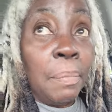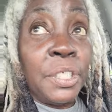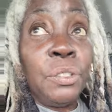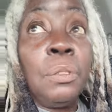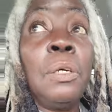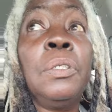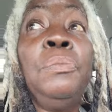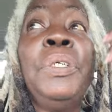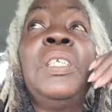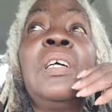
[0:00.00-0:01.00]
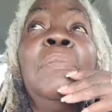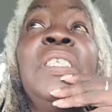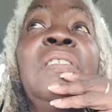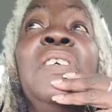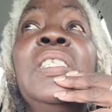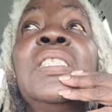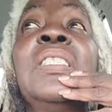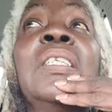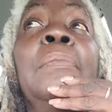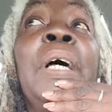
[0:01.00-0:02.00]
but you know, you building up these
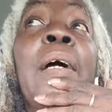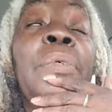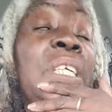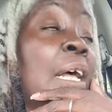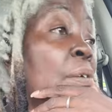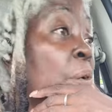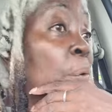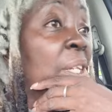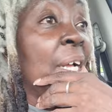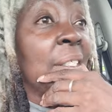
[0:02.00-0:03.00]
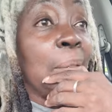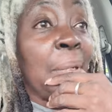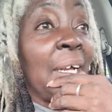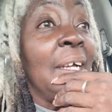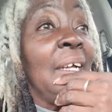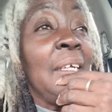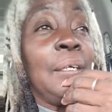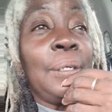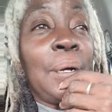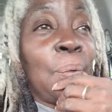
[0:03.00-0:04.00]
fences in the back, which I don't know what that's about.
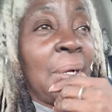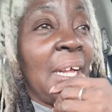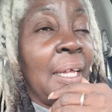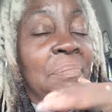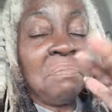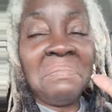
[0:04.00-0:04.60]
You know what?